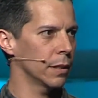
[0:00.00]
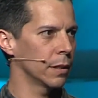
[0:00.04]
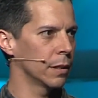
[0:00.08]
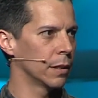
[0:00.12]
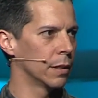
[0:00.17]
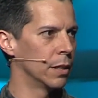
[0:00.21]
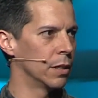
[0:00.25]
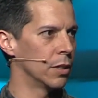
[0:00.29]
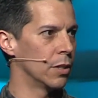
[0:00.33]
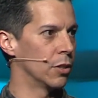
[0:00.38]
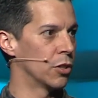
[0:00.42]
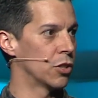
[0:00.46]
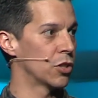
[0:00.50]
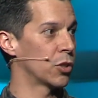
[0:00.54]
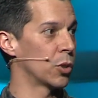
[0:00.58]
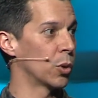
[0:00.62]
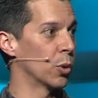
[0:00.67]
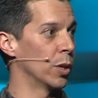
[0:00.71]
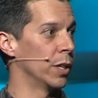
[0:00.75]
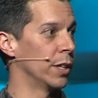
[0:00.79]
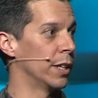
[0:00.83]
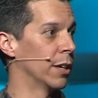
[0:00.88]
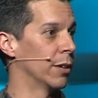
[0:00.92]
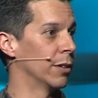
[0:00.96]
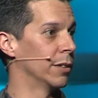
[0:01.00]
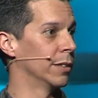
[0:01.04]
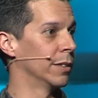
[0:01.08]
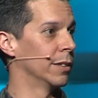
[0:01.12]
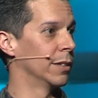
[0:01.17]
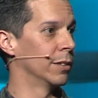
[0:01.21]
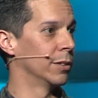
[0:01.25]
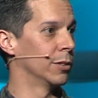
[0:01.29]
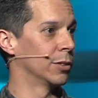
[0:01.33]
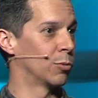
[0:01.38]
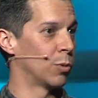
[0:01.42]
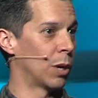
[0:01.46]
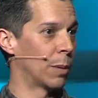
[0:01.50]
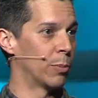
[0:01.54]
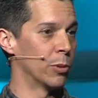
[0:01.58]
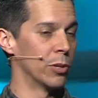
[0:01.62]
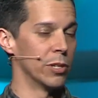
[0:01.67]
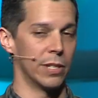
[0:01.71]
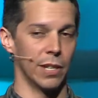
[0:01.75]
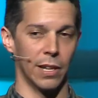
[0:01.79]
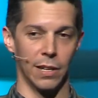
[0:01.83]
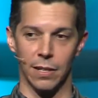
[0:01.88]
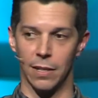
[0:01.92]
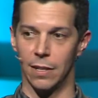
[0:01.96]
The story that's
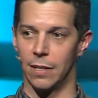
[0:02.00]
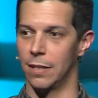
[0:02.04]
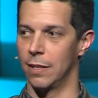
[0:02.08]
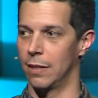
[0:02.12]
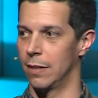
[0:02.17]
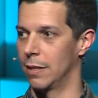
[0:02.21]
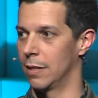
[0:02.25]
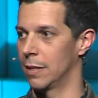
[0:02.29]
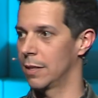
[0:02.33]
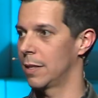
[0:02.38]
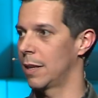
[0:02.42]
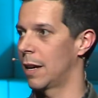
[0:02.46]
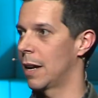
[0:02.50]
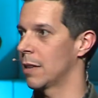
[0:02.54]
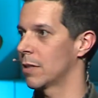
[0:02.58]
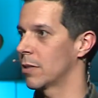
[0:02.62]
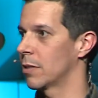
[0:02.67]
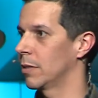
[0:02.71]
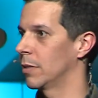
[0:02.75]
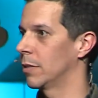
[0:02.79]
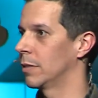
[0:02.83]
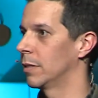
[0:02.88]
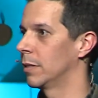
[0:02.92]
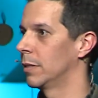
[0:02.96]
represented in this tassel.